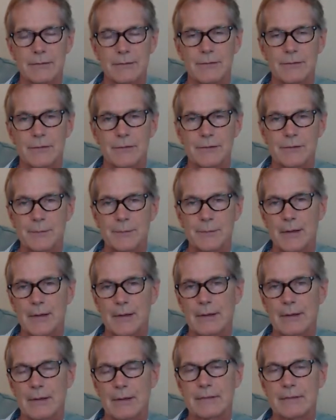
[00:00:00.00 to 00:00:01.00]
the first
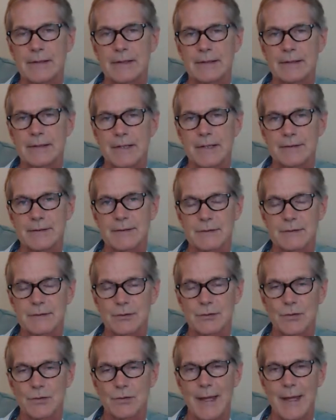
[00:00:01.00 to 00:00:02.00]
part of the intestinal
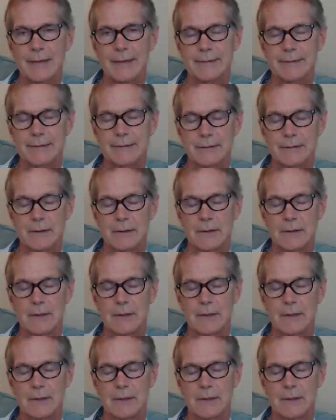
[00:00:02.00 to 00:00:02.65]
tract.